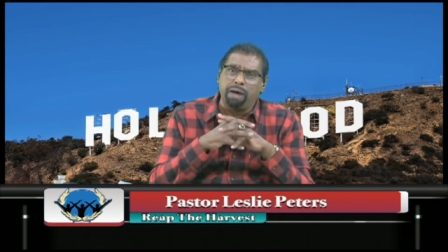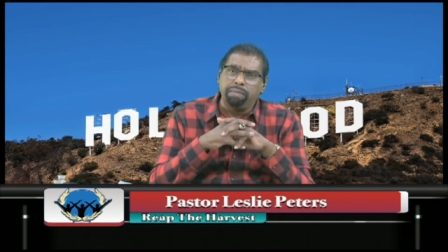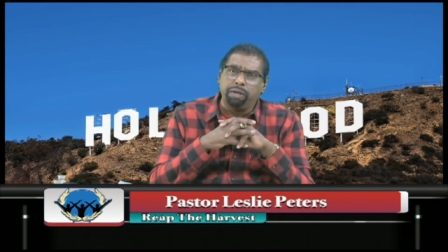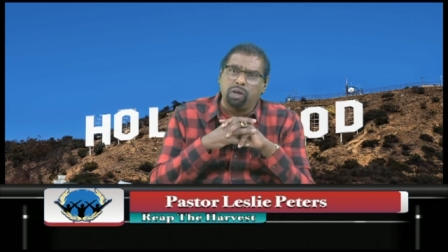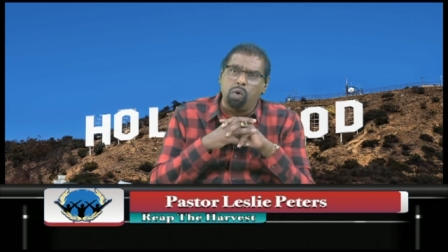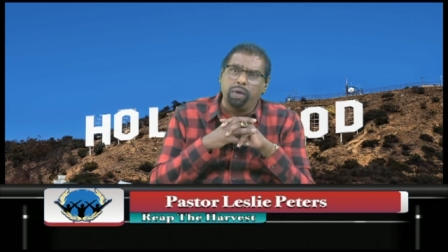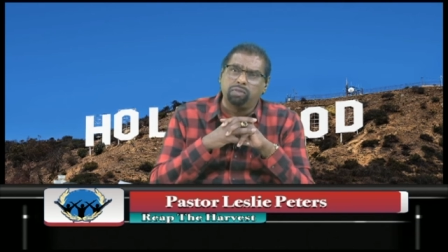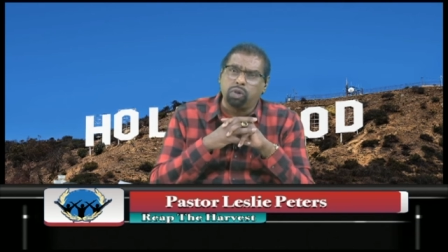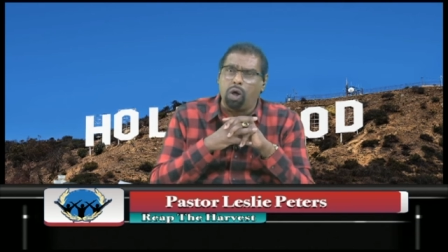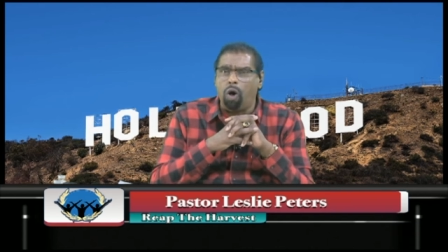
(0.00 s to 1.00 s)
might be going
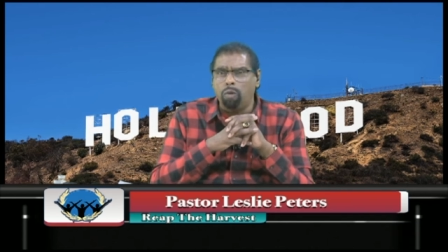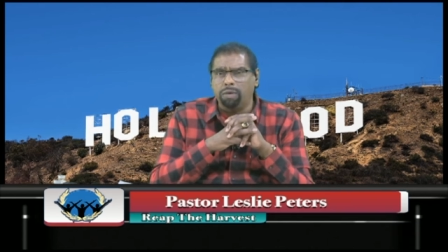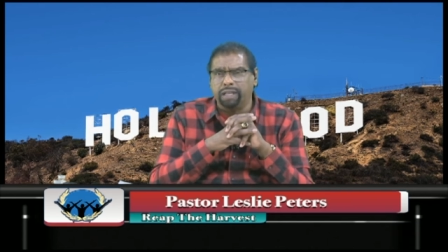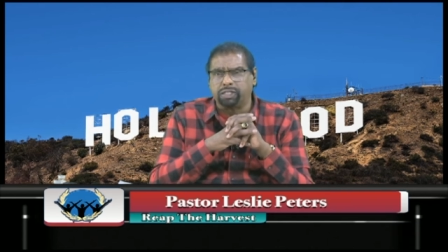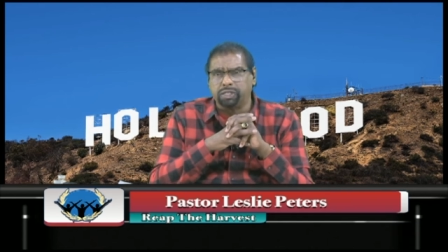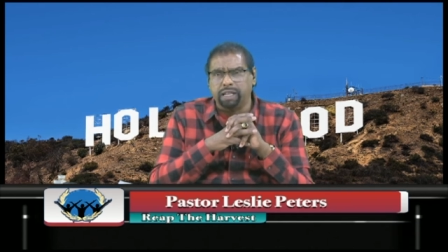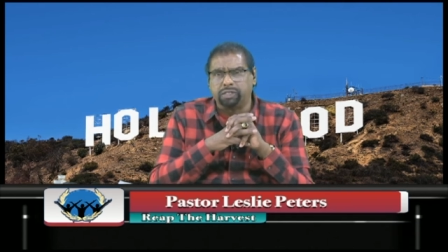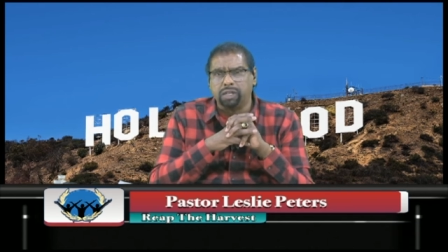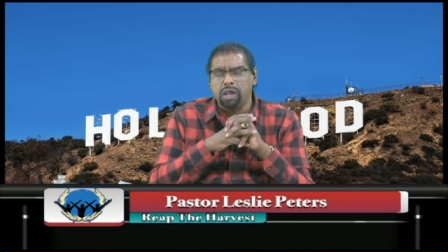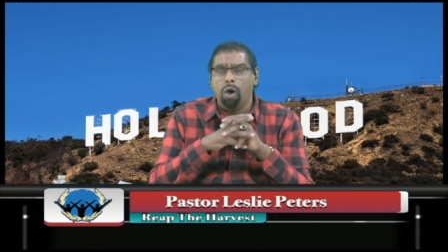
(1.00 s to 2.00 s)
through homelessness,